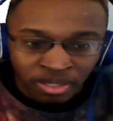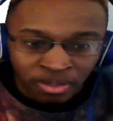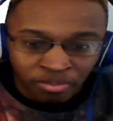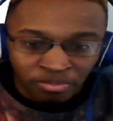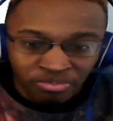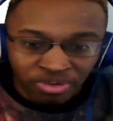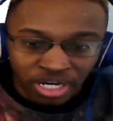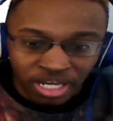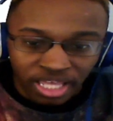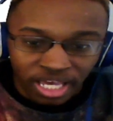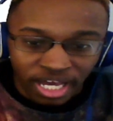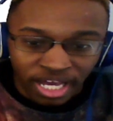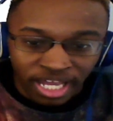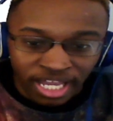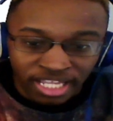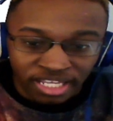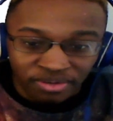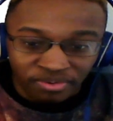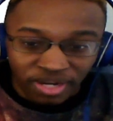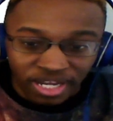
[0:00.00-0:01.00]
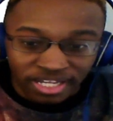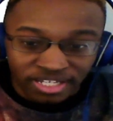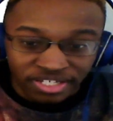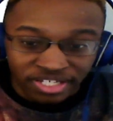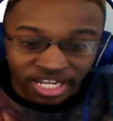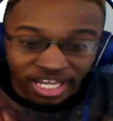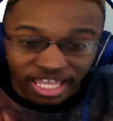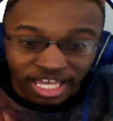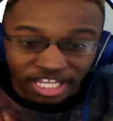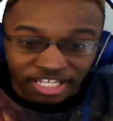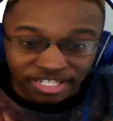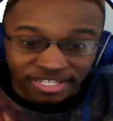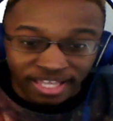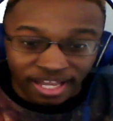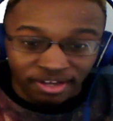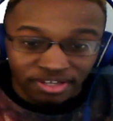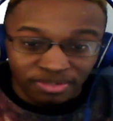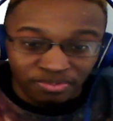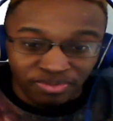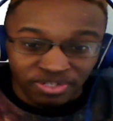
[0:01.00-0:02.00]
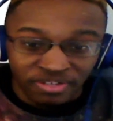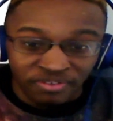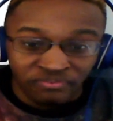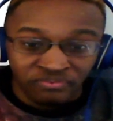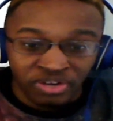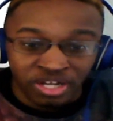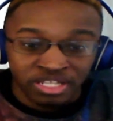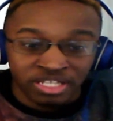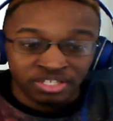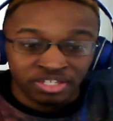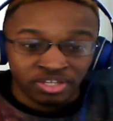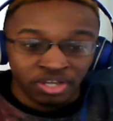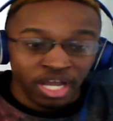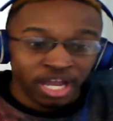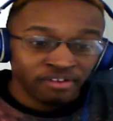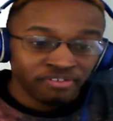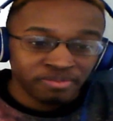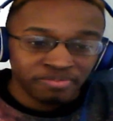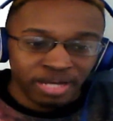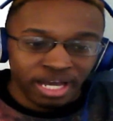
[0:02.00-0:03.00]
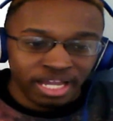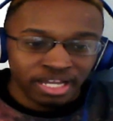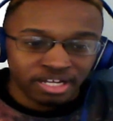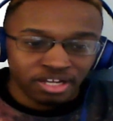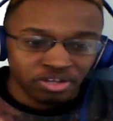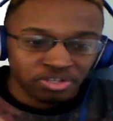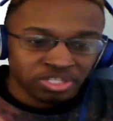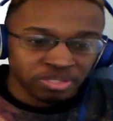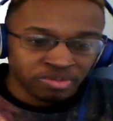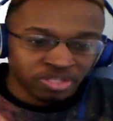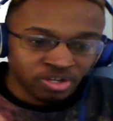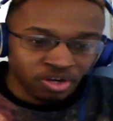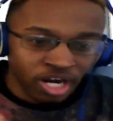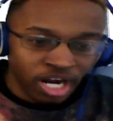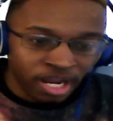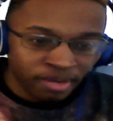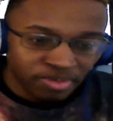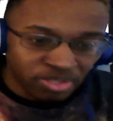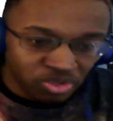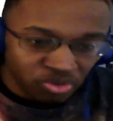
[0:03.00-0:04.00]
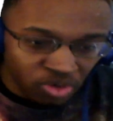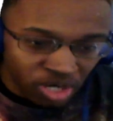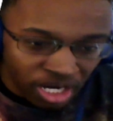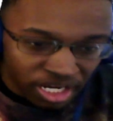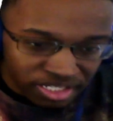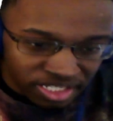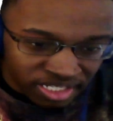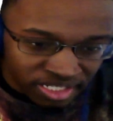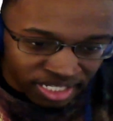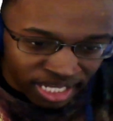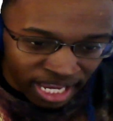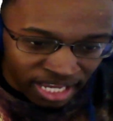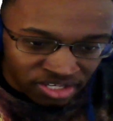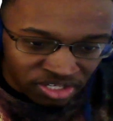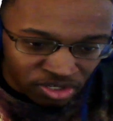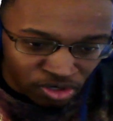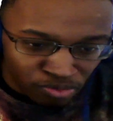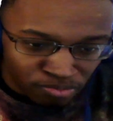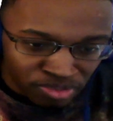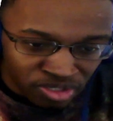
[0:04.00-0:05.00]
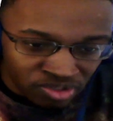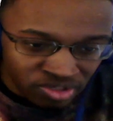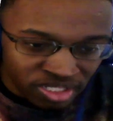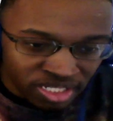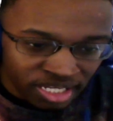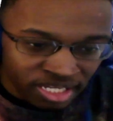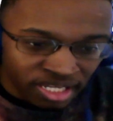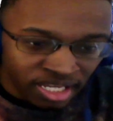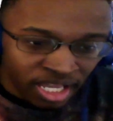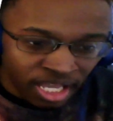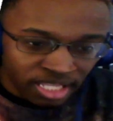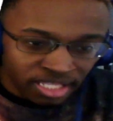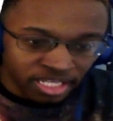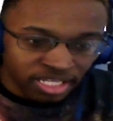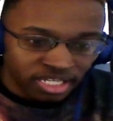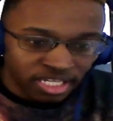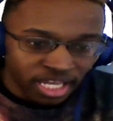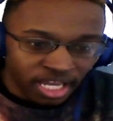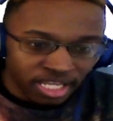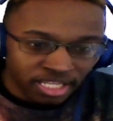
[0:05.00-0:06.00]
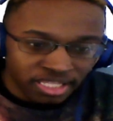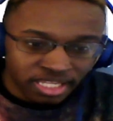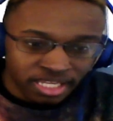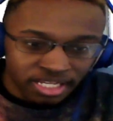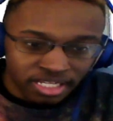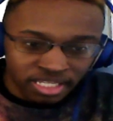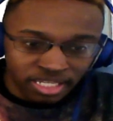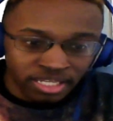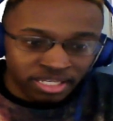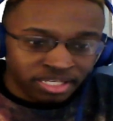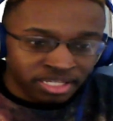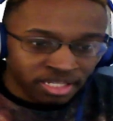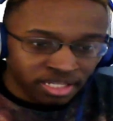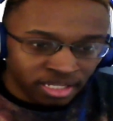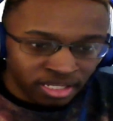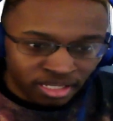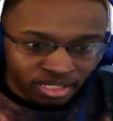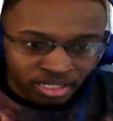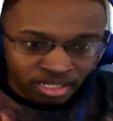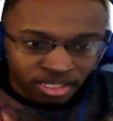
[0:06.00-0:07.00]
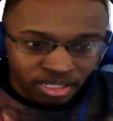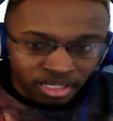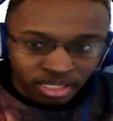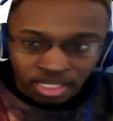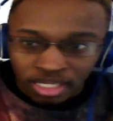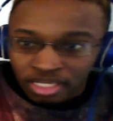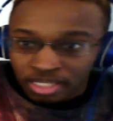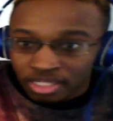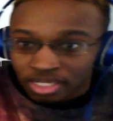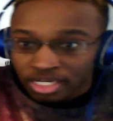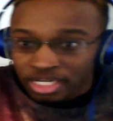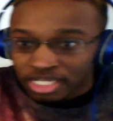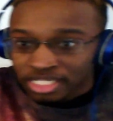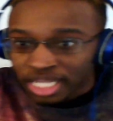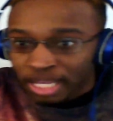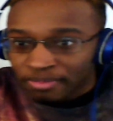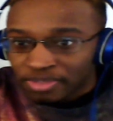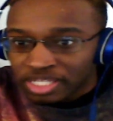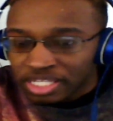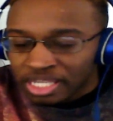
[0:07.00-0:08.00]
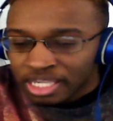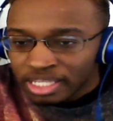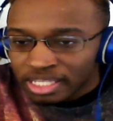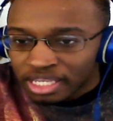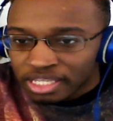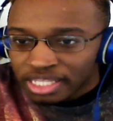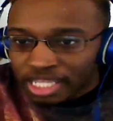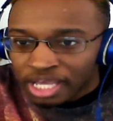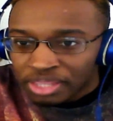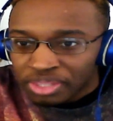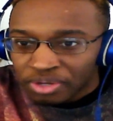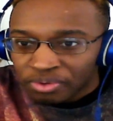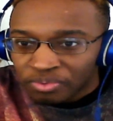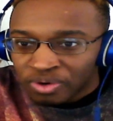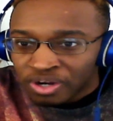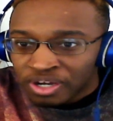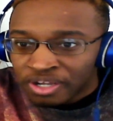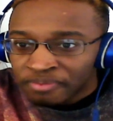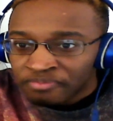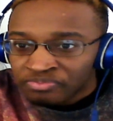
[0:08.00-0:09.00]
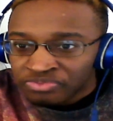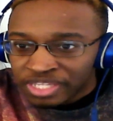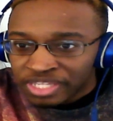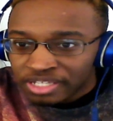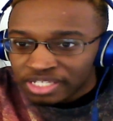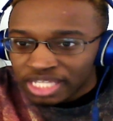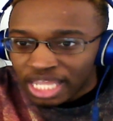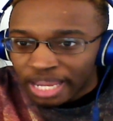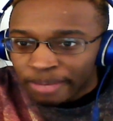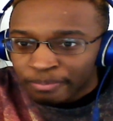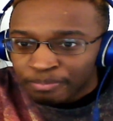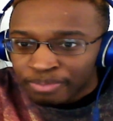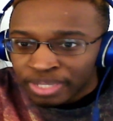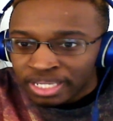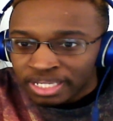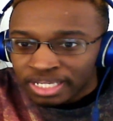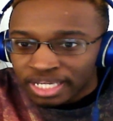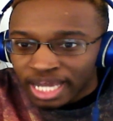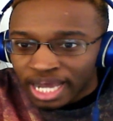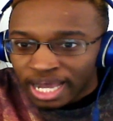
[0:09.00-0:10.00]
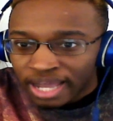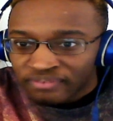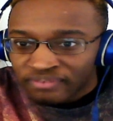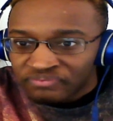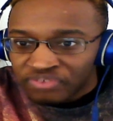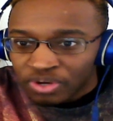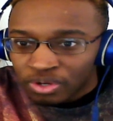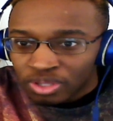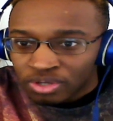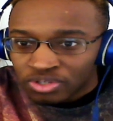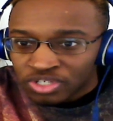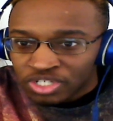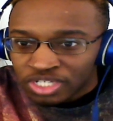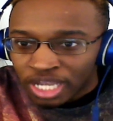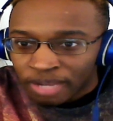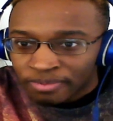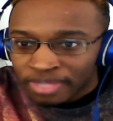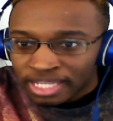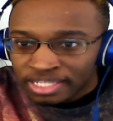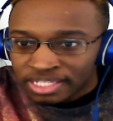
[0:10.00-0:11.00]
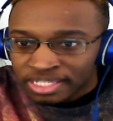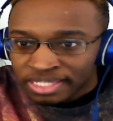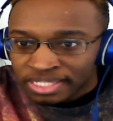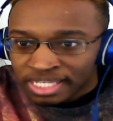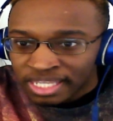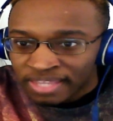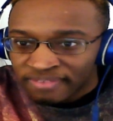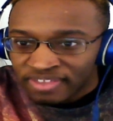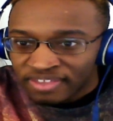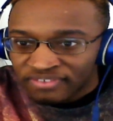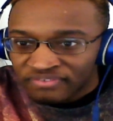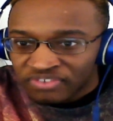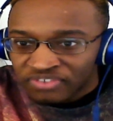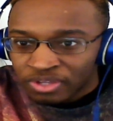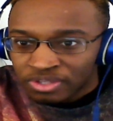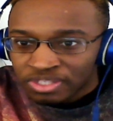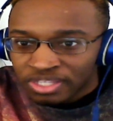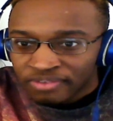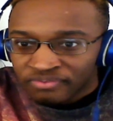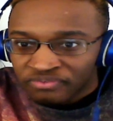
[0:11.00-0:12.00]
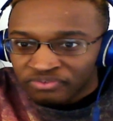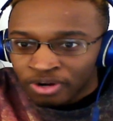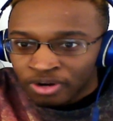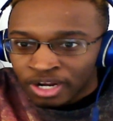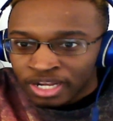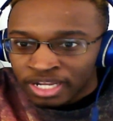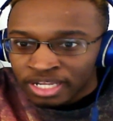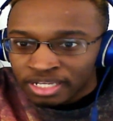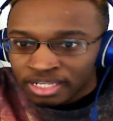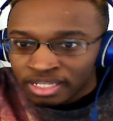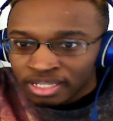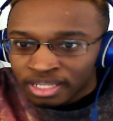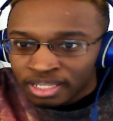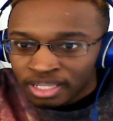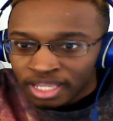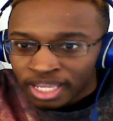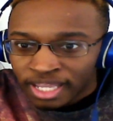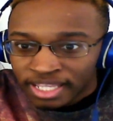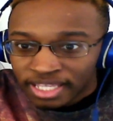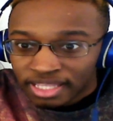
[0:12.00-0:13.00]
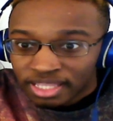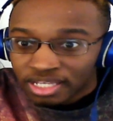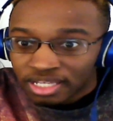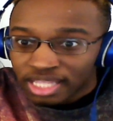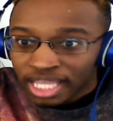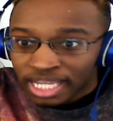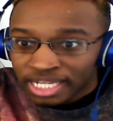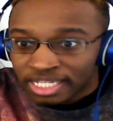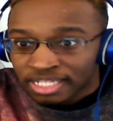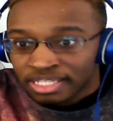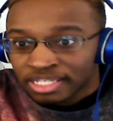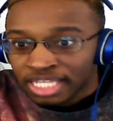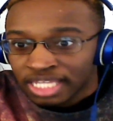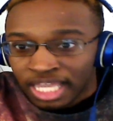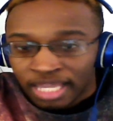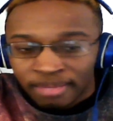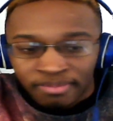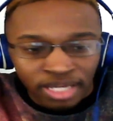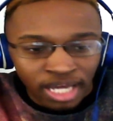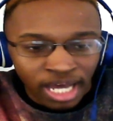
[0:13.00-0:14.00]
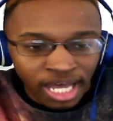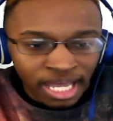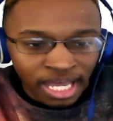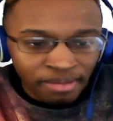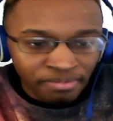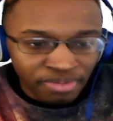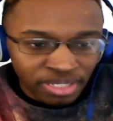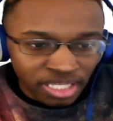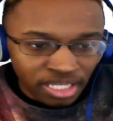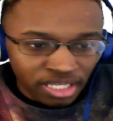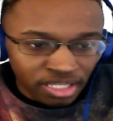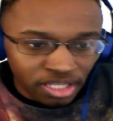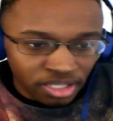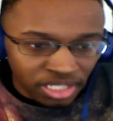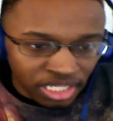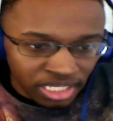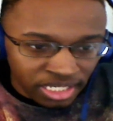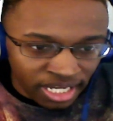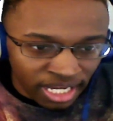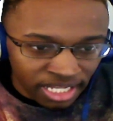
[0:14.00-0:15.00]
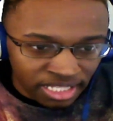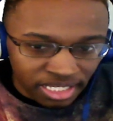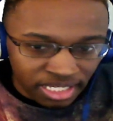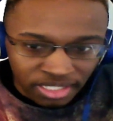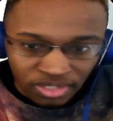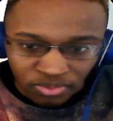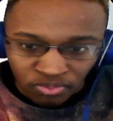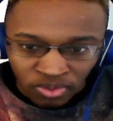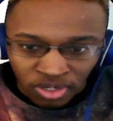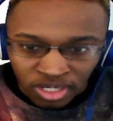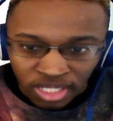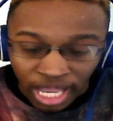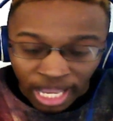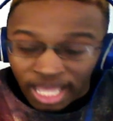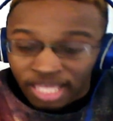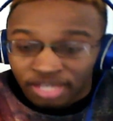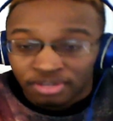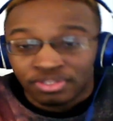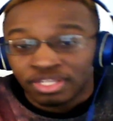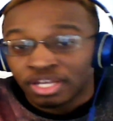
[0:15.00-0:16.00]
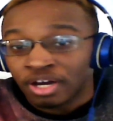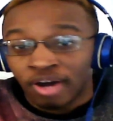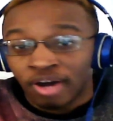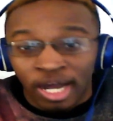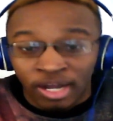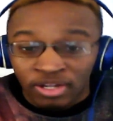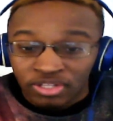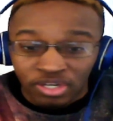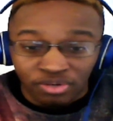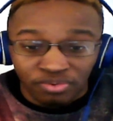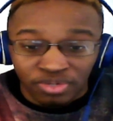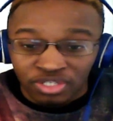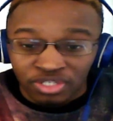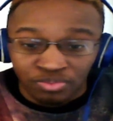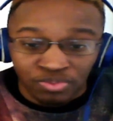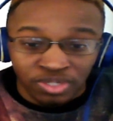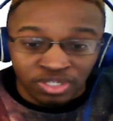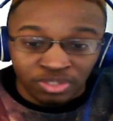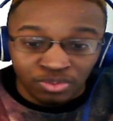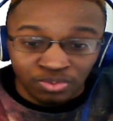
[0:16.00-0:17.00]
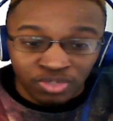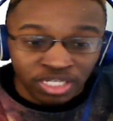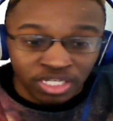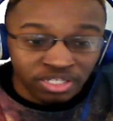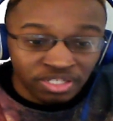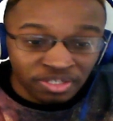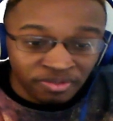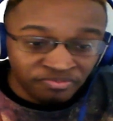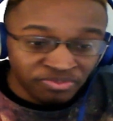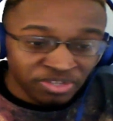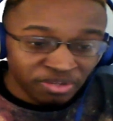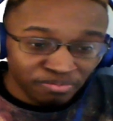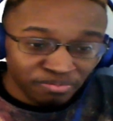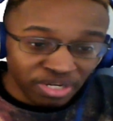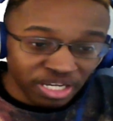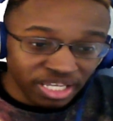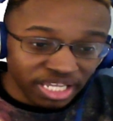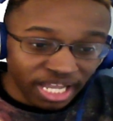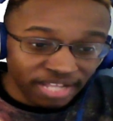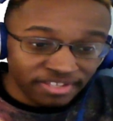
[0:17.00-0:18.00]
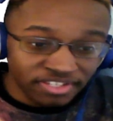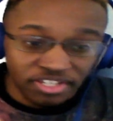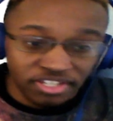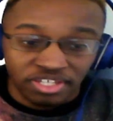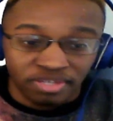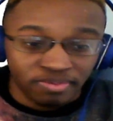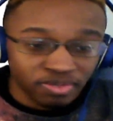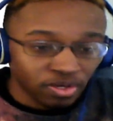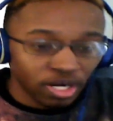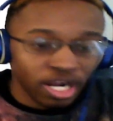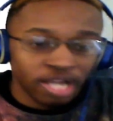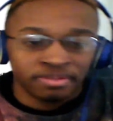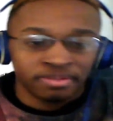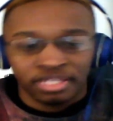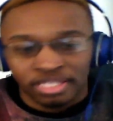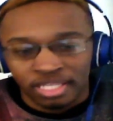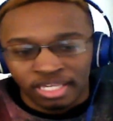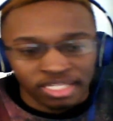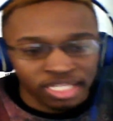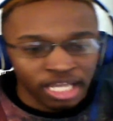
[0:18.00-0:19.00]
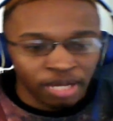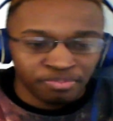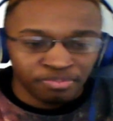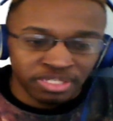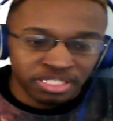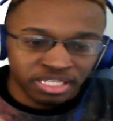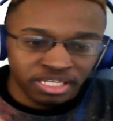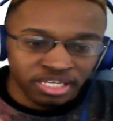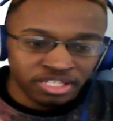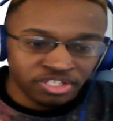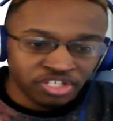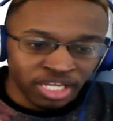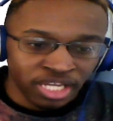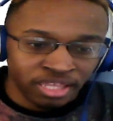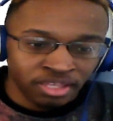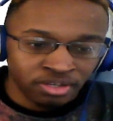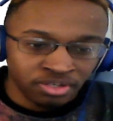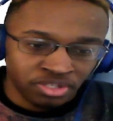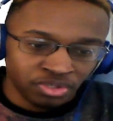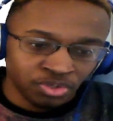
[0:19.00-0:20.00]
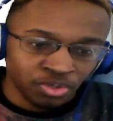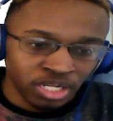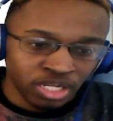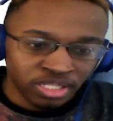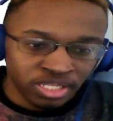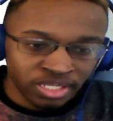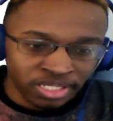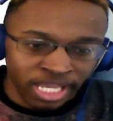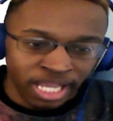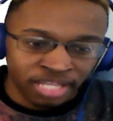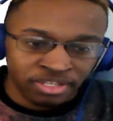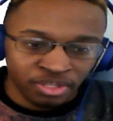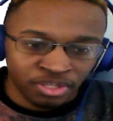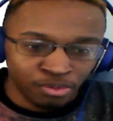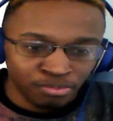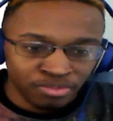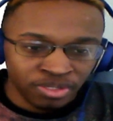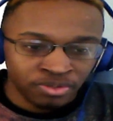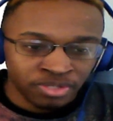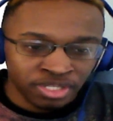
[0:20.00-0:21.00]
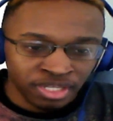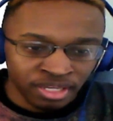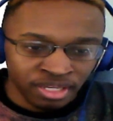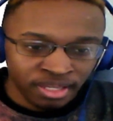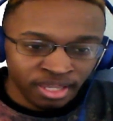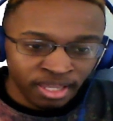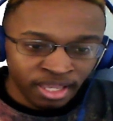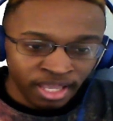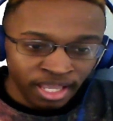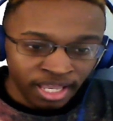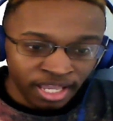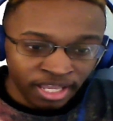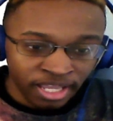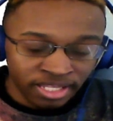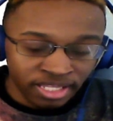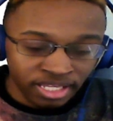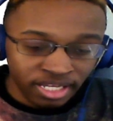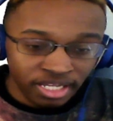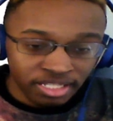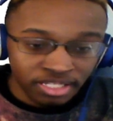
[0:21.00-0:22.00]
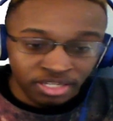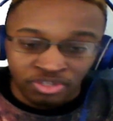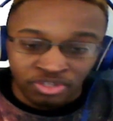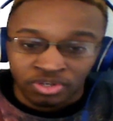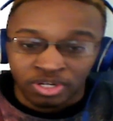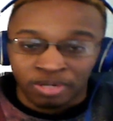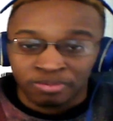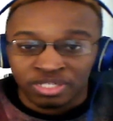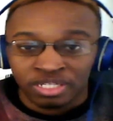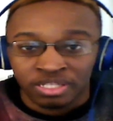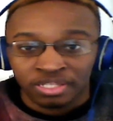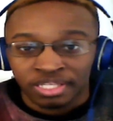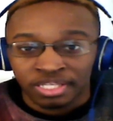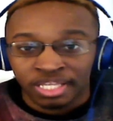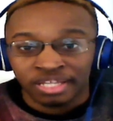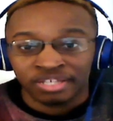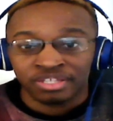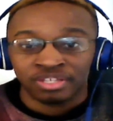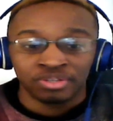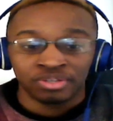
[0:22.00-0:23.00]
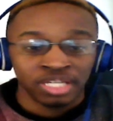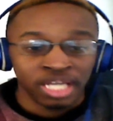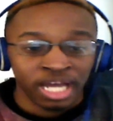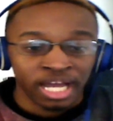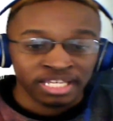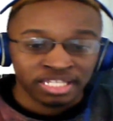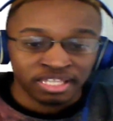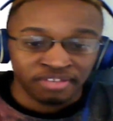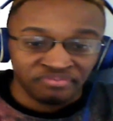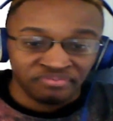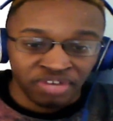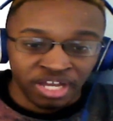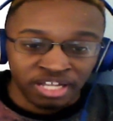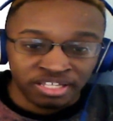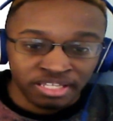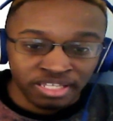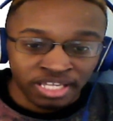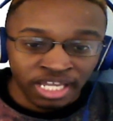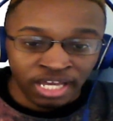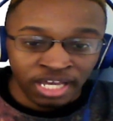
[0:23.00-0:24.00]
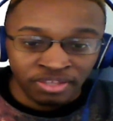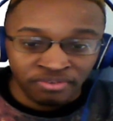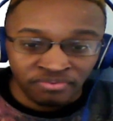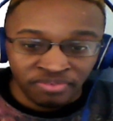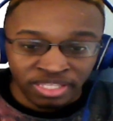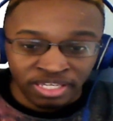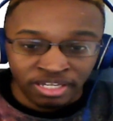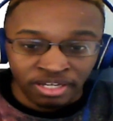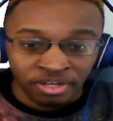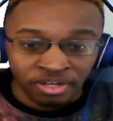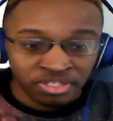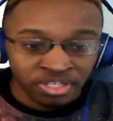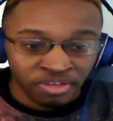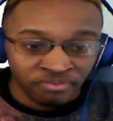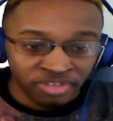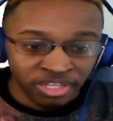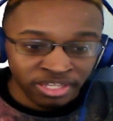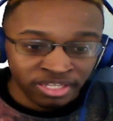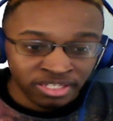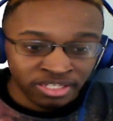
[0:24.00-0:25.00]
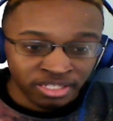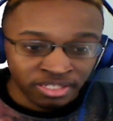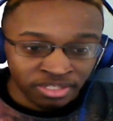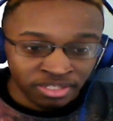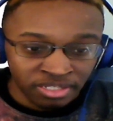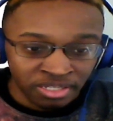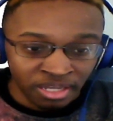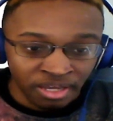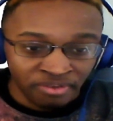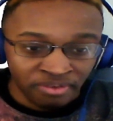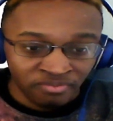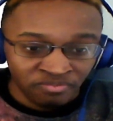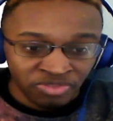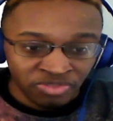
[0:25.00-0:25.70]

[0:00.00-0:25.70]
But uh, anyways, yeah, that's that was pretty funny. So everybody, go subscribe to uh, DizastaMusic. Think yeah, I think this either because I'm seeing another one. There's like Pink Guy Photoshop, and that's T V Filthy Frank, and it looked like the same guy, but then it got this one. I don't know. I don't know which one's which. But yeah, just subscribe to this. I'll put the channel to uh, DizastaMusic. in the uh, description and things, so you guys can find any other videos of his and stuff.